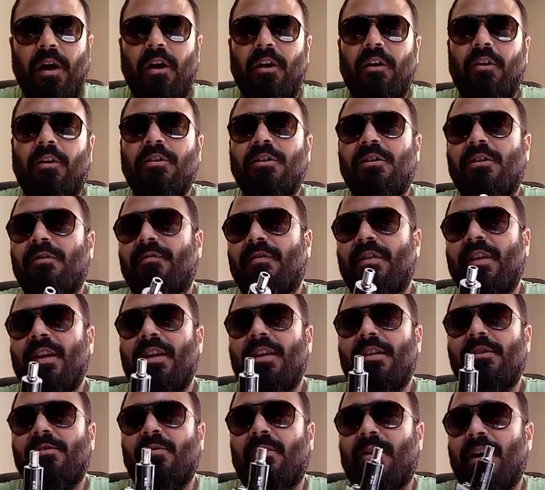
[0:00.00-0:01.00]
lots of
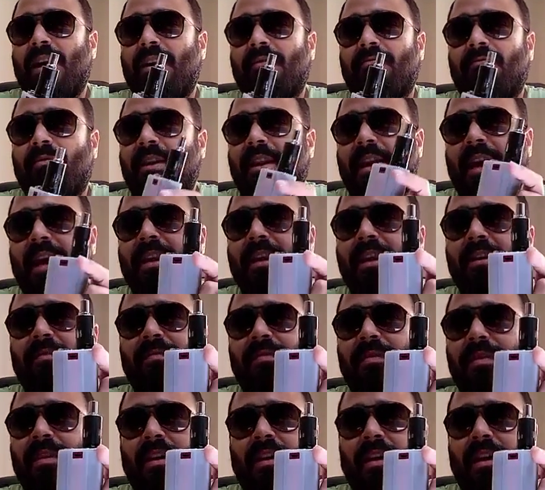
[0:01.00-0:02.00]
these, or
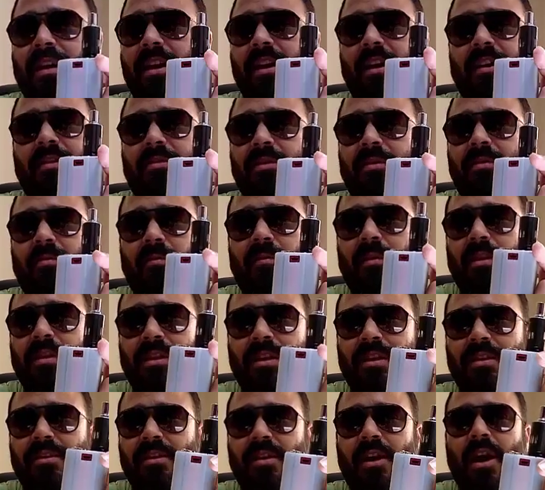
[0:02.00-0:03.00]
any other one of
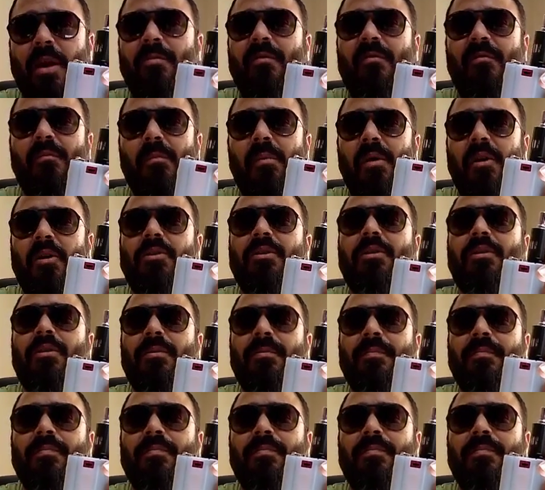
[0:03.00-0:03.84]
these type of mod